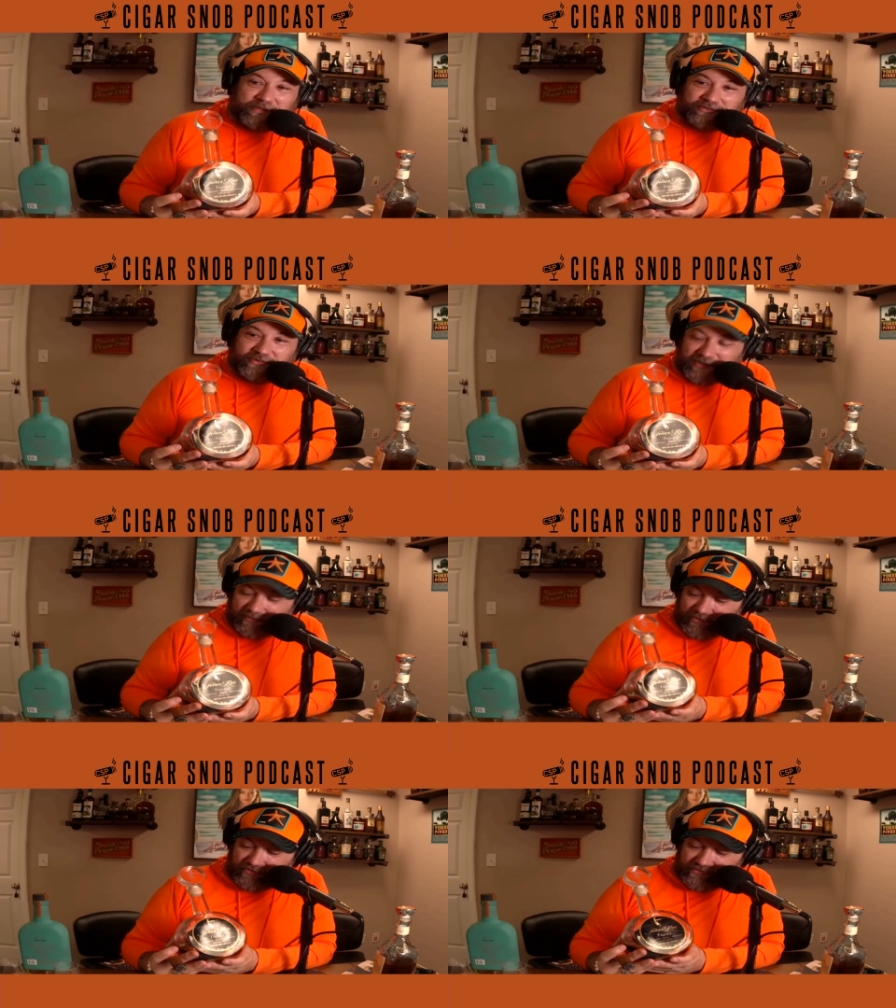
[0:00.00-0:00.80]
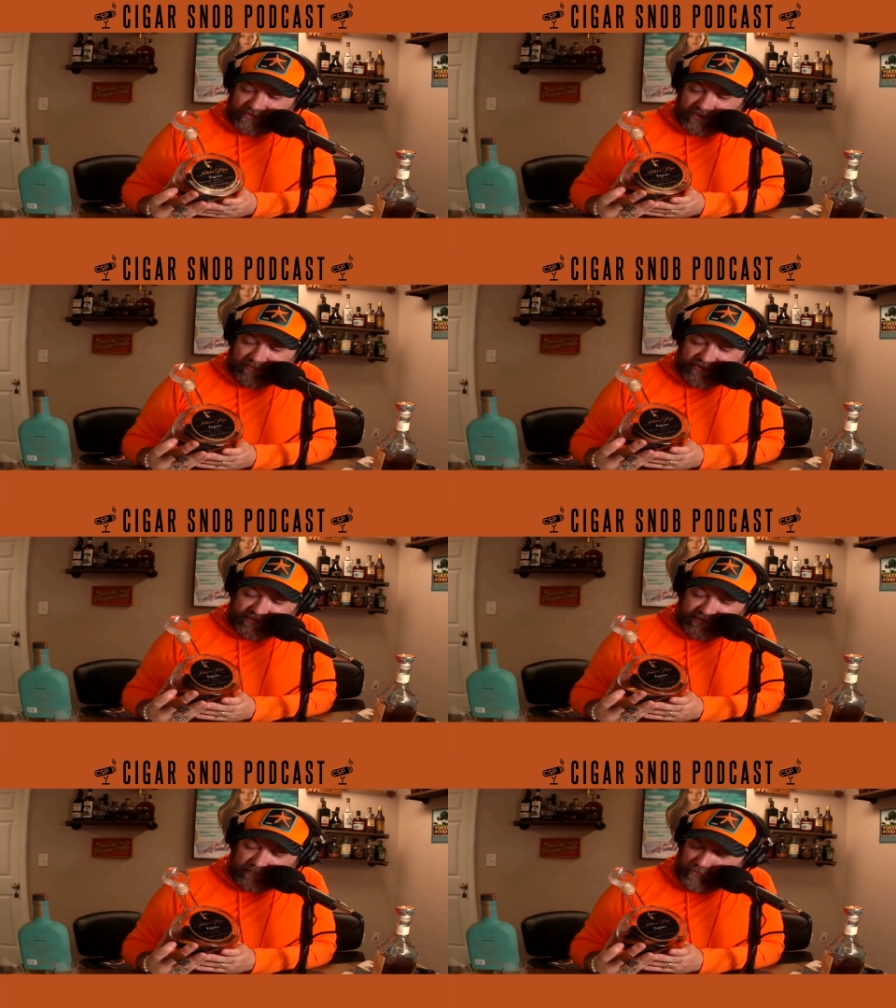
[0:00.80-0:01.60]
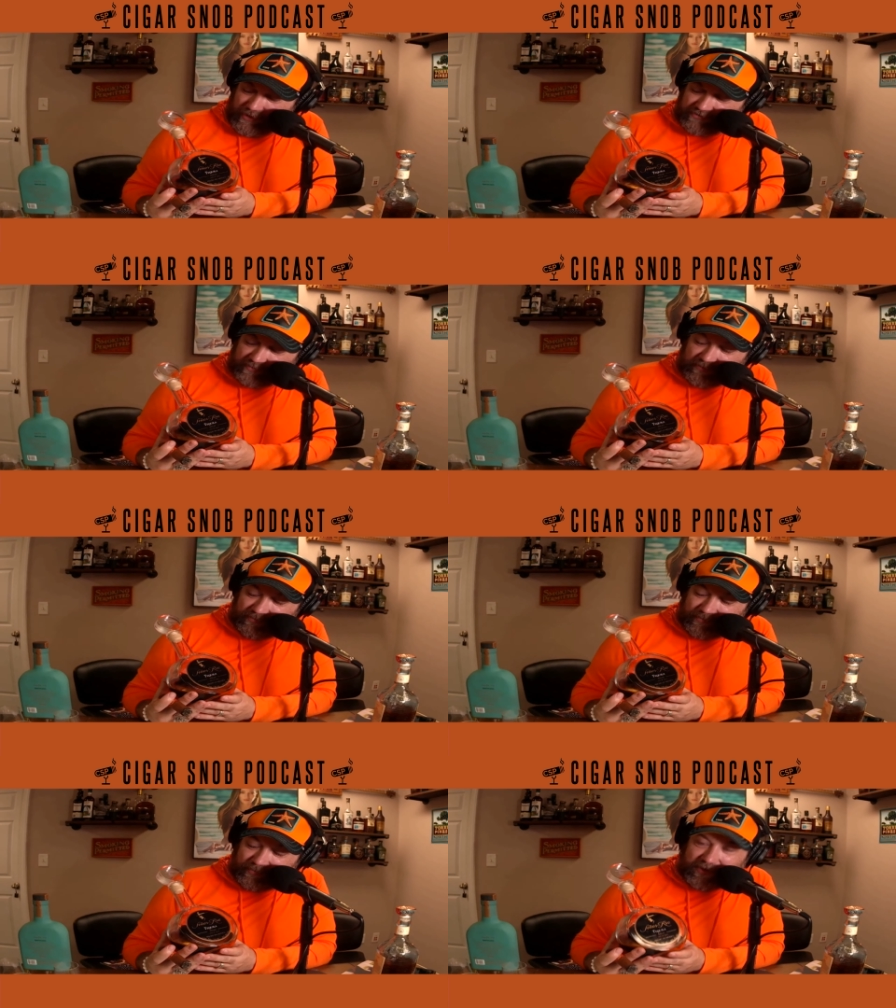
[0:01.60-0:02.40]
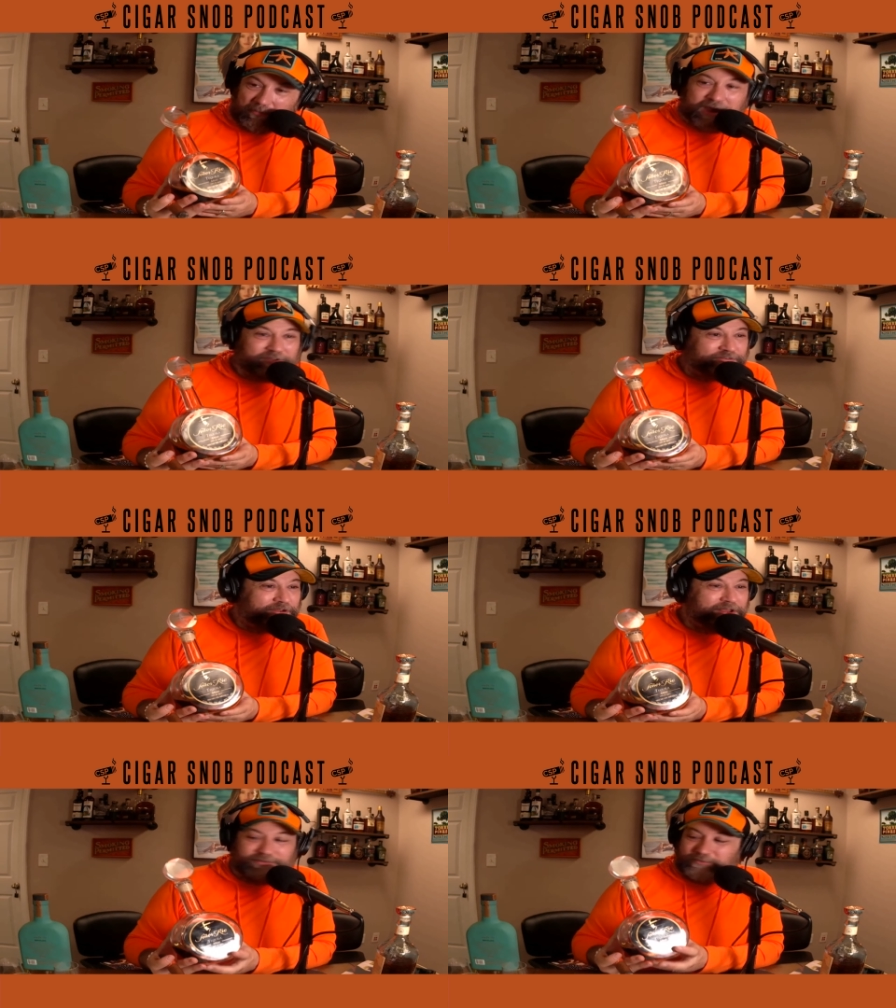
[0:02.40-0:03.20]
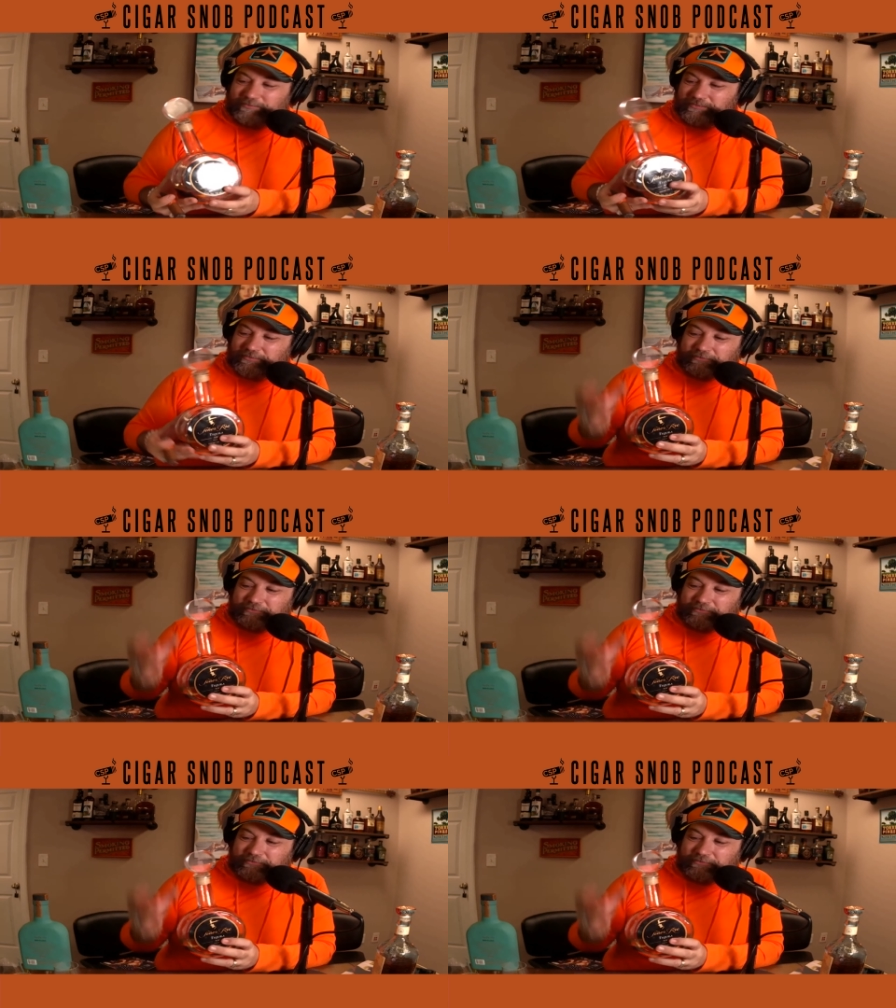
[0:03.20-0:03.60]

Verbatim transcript: easily amused and I'm easily impressed. The bottle's but, interesting. But the bottle's awesome.